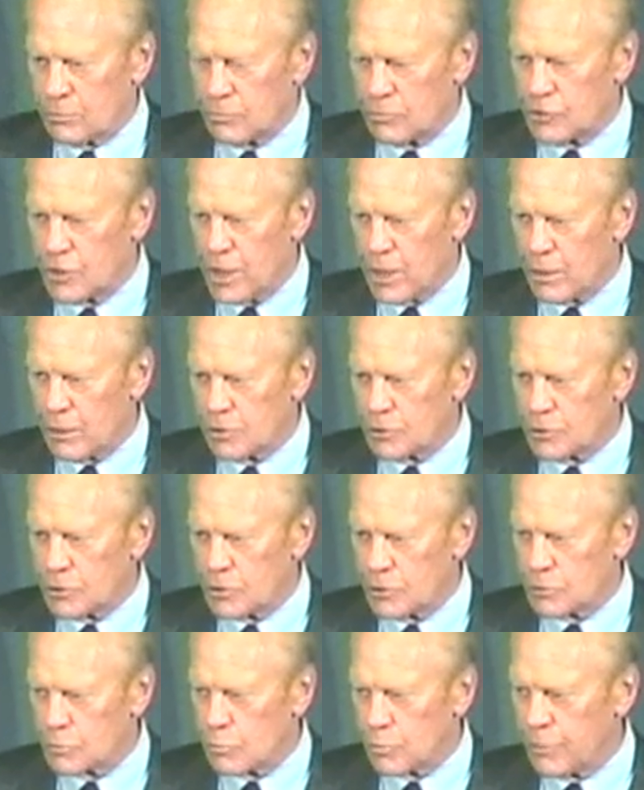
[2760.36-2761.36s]

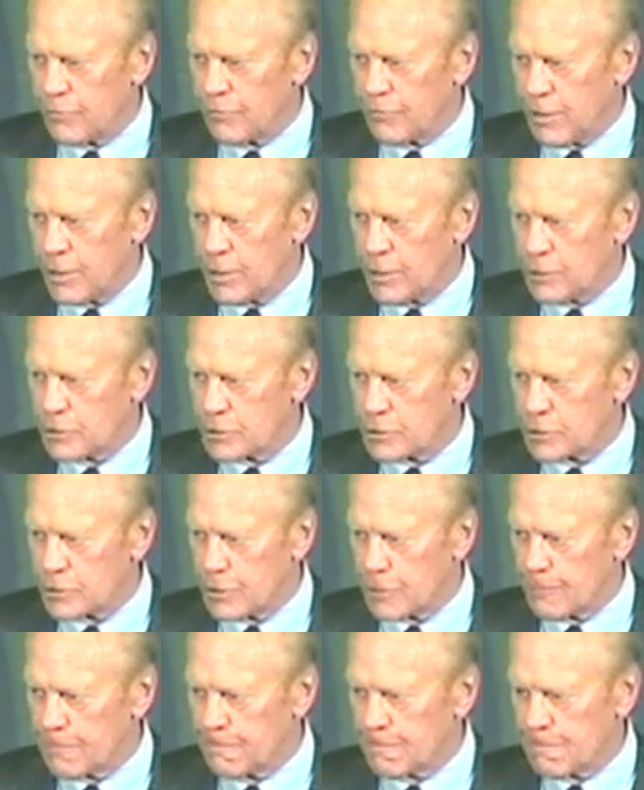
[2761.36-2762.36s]
challenges we face
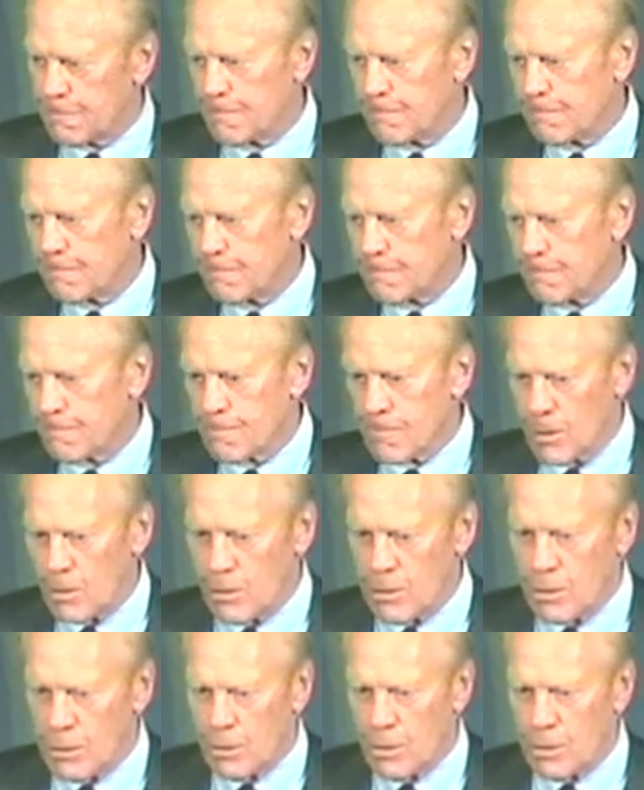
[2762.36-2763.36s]

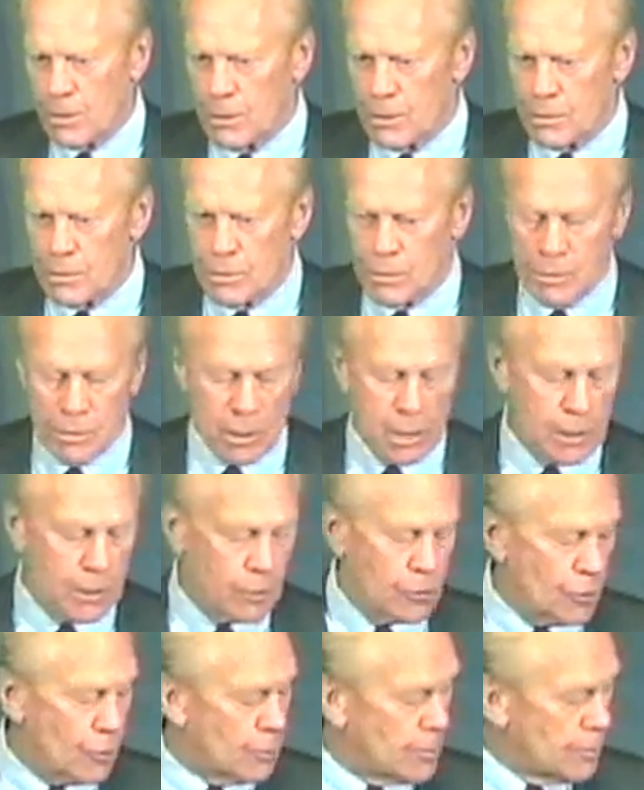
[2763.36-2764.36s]
on a
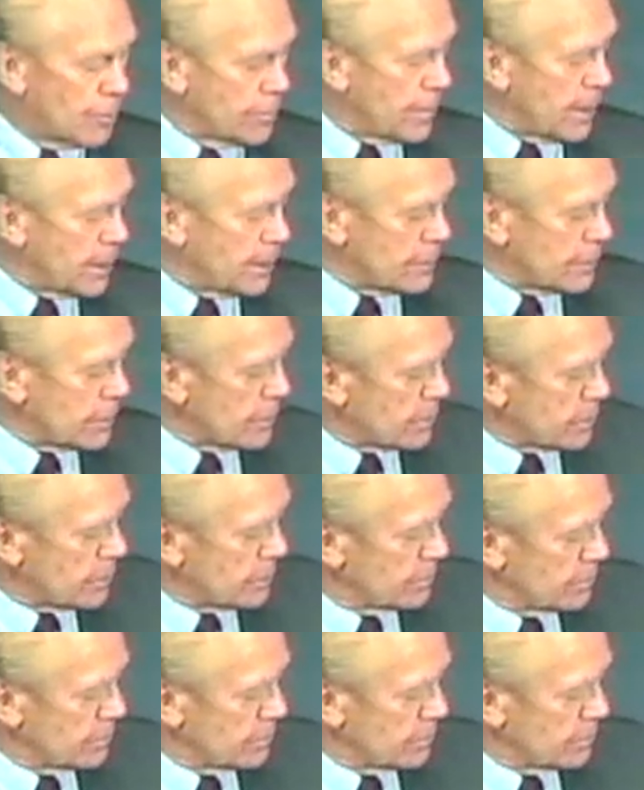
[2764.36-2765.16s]
global basis.